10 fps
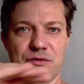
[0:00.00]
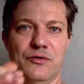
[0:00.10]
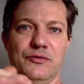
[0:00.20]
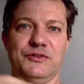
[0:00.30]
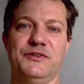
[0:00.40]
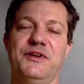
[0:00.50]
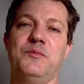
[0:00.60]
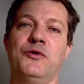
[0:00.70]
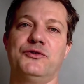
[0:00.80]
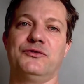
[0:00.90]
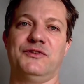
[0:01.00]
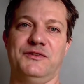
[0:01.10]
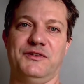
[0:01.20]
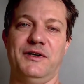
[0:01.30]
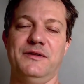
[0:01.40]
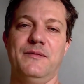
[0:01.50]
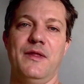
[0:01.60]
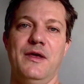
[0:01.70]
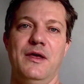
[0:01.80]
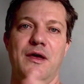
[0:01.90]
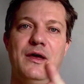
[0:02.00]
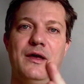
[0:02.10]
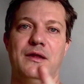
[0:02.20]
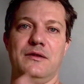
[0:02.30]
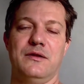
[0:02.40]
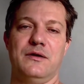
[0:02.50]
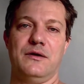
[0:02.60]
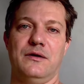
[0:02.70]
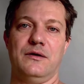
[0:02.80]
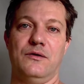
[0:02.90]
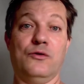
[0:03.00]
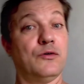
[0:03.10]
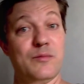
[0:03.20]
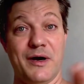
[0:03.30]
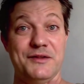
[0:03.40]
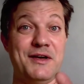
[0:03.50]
all the three modules inside and uh, by the